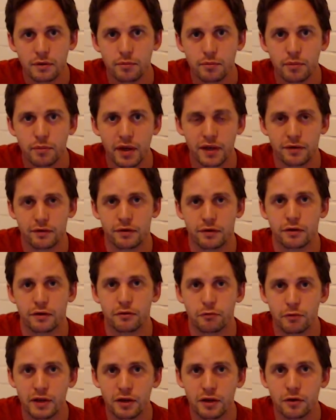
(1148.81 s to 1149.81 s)
based on
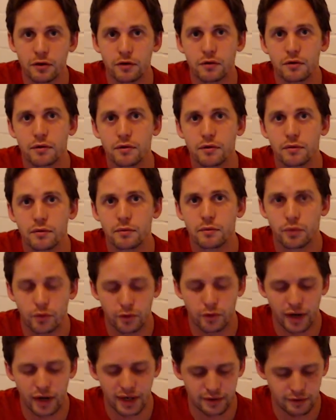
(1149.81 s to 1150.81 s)
real
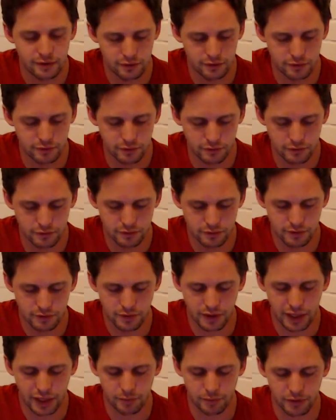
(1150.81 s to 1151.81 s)
practical
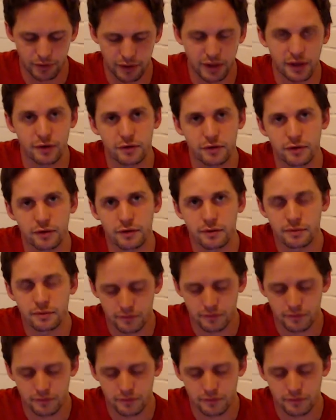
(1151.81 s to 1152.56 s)
application.